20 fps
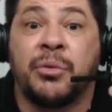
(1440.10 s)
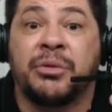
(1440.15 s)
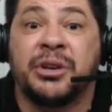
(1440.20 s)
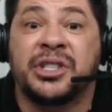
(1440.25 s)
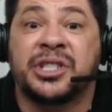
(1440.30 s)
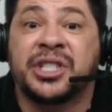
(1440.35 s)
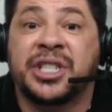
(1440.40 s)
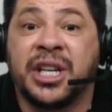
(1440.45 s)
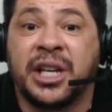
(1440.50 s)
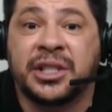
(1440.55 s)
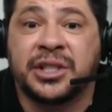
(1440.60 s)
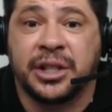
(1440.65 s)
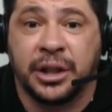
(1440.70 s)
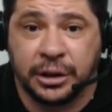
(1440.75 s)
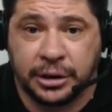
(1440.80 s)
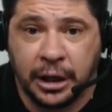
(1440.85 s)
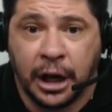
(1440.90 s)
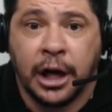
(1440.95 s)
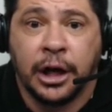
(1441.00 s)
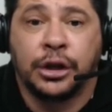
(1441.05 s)
a
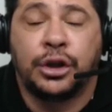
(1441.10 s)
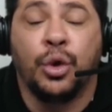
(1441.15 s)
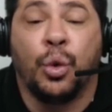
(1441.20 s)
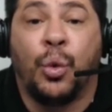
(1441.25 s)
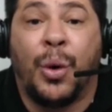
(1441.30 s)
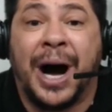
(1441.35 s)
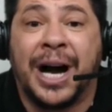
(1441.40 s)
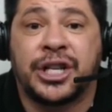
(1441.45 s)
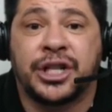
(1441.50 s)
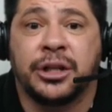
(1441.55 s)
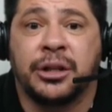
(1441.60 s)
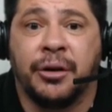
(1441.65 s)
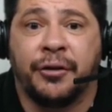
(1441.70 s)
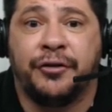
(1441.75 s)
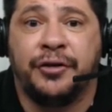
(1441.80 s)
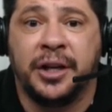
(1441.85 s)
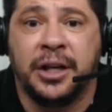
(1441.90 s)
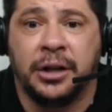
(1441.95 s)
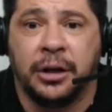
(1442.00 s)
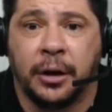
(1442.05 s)
resistance to watch the
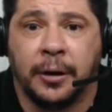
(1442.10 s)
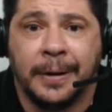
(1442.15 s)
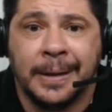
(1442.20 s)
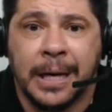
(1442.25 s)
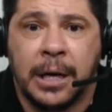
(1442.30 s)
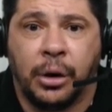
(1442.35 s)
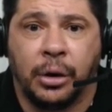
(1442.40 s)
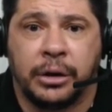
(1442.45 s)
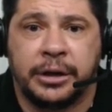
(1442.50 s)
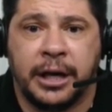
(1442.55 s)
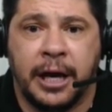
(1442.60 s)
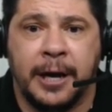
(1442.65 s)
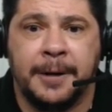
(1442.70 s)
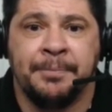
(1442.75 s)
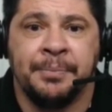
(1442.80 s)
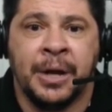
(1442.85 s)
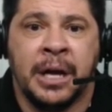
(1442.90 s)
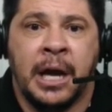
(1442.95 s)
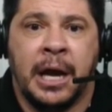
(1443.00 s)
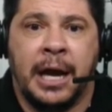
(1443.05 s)
video,
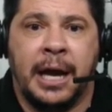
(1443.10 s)
okay,